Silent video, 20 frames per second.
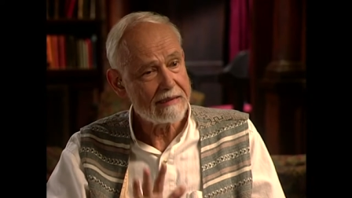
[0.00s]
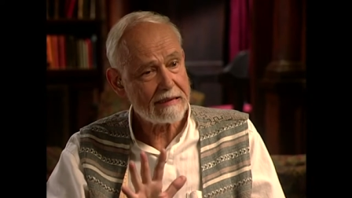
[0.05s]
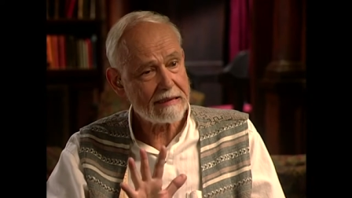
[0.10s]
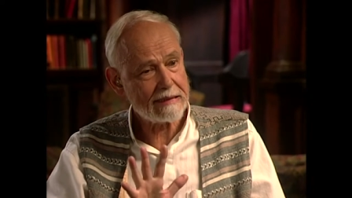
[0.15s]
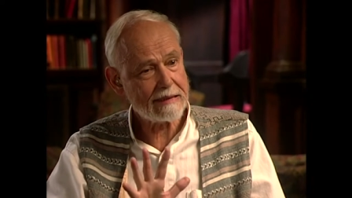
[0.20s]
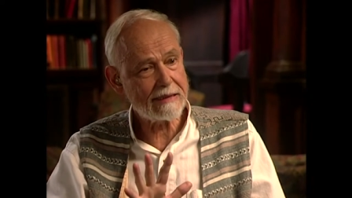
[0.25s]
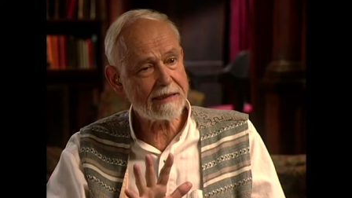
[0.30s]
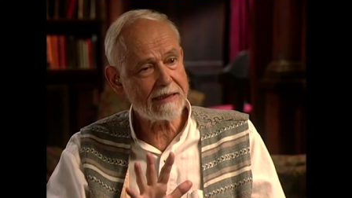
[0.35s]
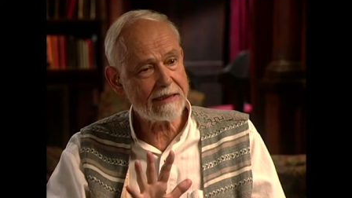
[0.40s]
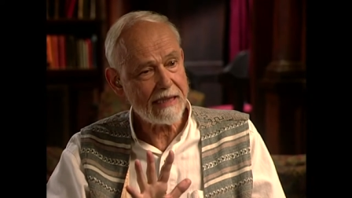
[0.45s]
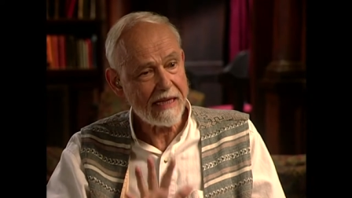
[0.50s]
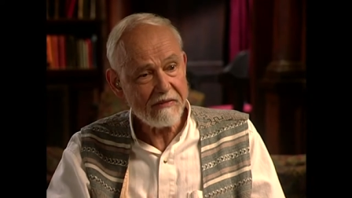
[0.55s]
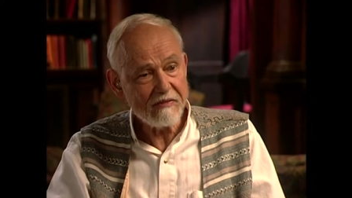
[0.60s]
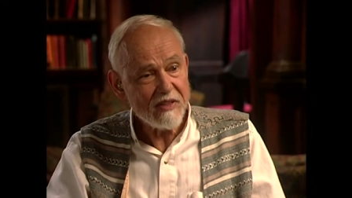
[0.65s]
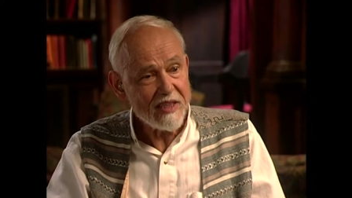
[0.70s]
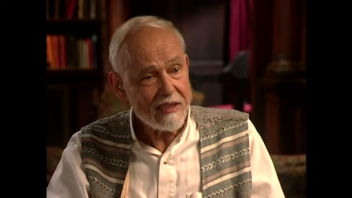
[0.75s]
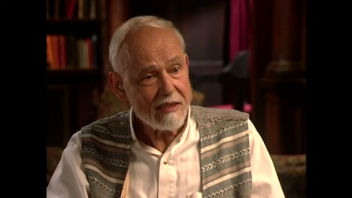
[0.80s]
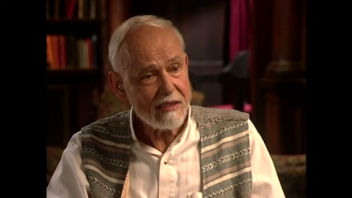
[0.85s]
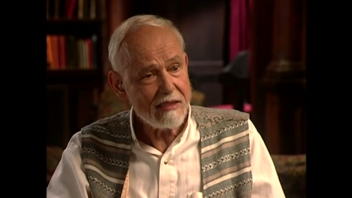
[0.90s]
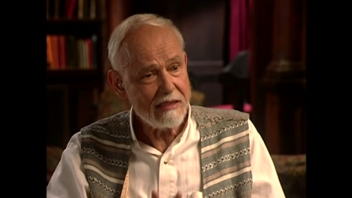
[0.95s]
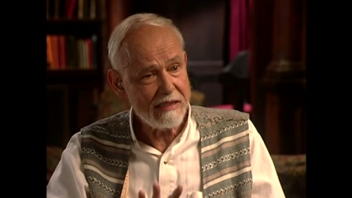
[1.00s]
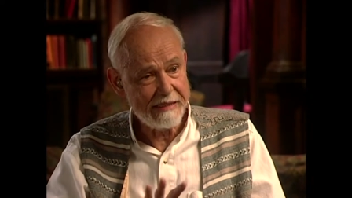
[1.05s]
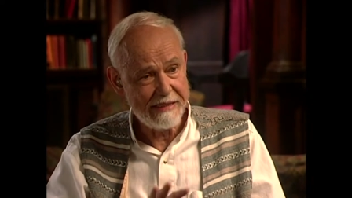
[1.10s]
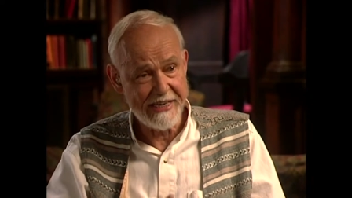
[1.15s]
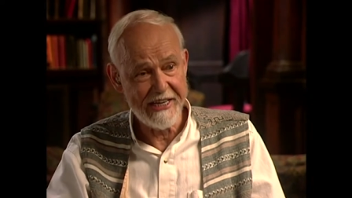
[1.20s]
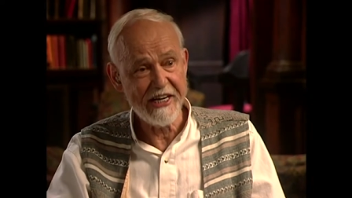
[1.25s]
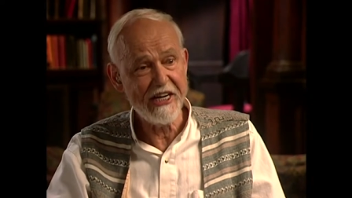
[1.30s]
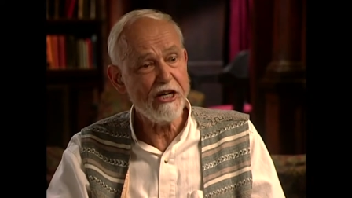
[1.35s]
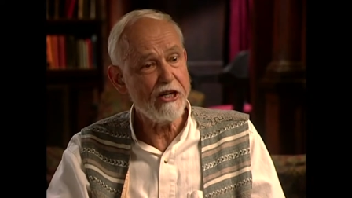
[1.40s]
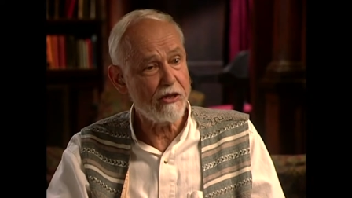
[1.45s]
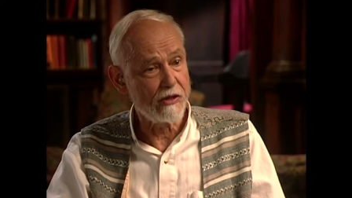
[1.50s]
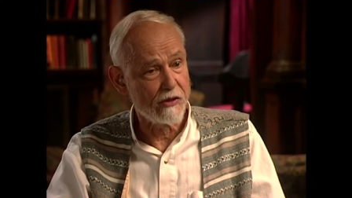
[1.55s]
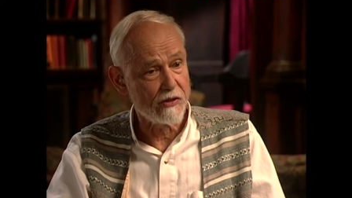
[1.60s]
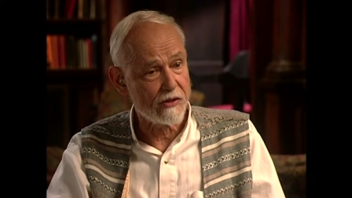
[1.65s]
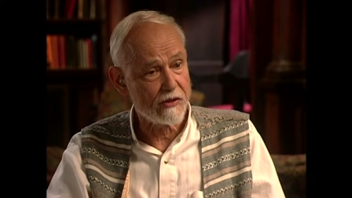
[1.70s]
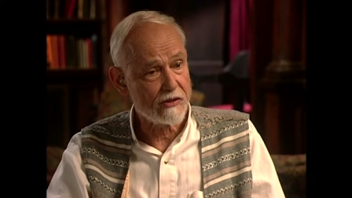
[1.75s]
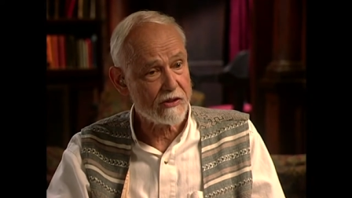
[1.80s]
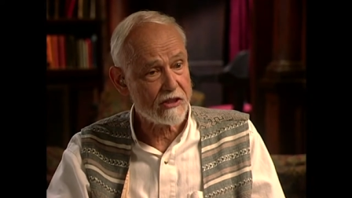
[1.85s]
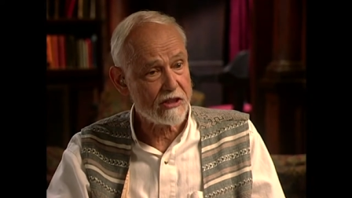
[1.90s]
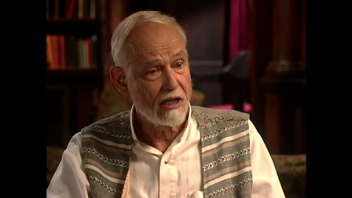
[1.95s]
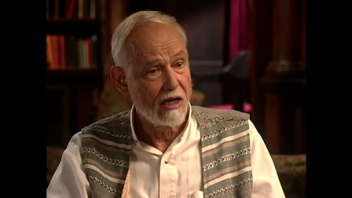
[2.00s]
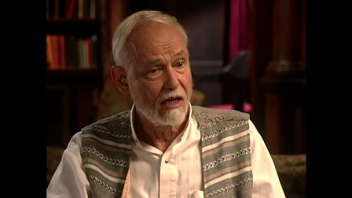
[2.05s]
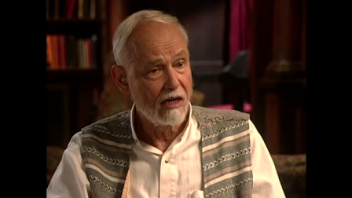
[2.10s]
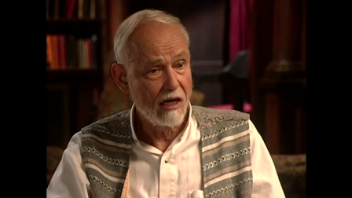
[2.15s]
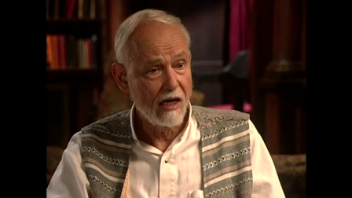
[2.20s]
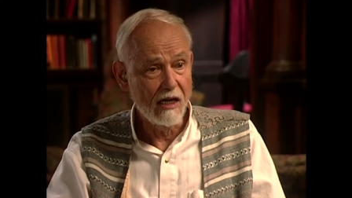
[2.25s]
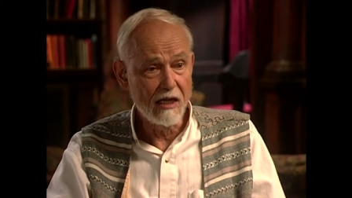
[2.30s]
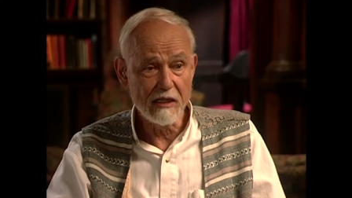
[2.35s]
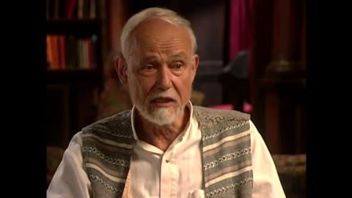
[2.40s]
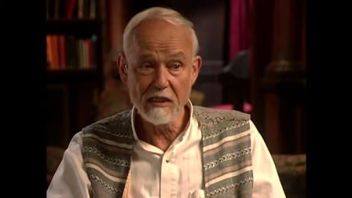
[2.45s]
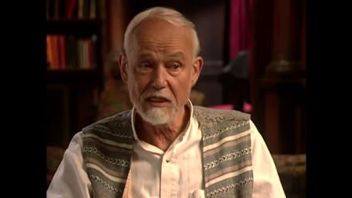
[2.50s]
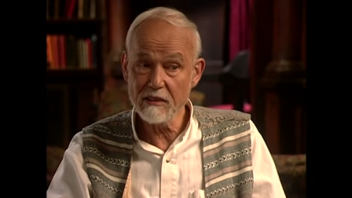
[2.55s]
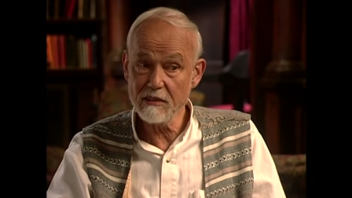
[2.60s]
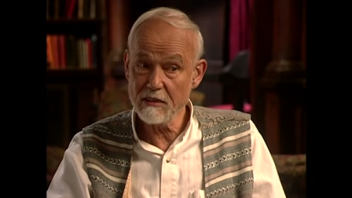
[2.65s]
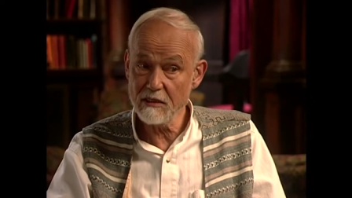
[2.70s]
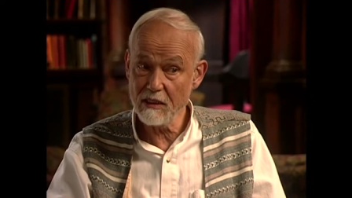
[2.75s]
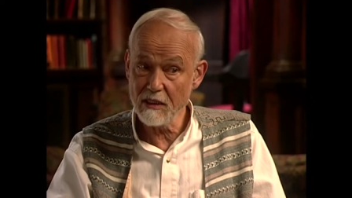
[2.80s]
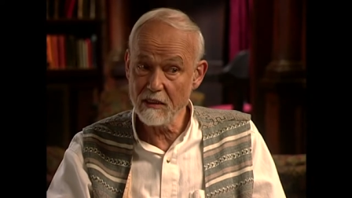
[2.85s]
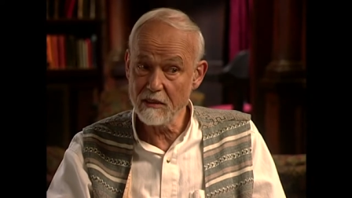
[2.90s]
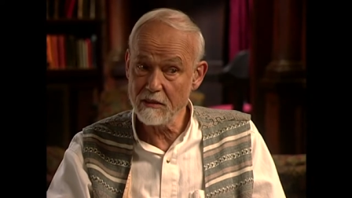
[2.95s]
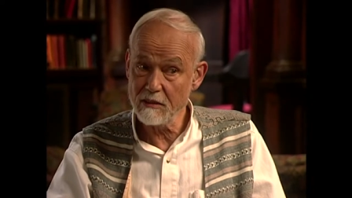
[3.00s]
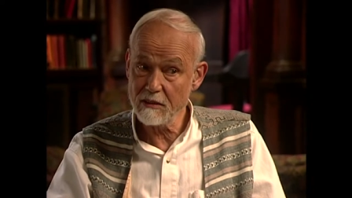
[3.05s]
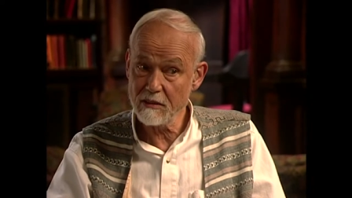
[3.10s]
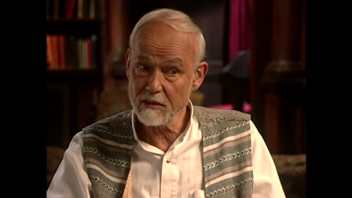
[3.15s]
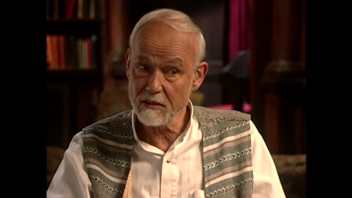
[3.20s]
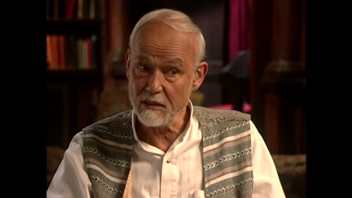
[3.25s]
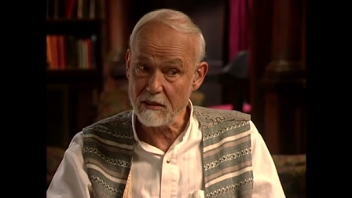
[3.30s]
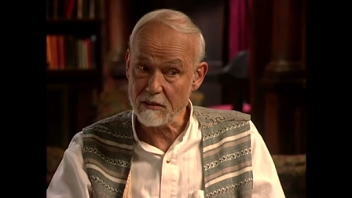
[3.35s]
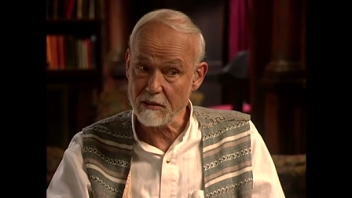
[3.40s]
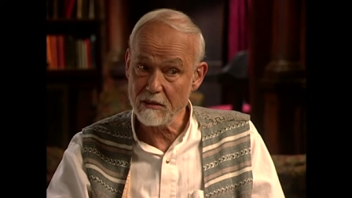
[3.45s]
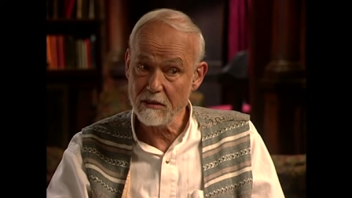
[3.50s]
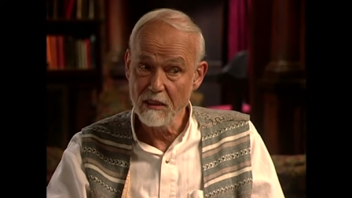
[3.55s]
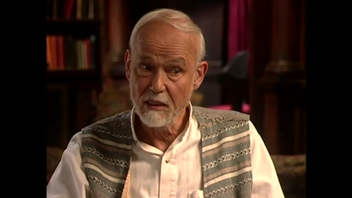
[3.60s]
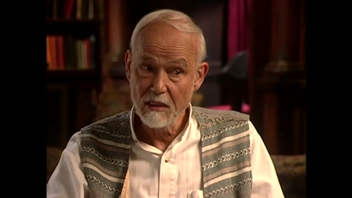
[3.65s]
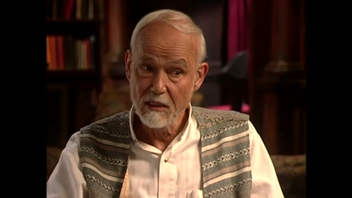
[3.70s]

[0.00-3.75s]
seven years on this instant,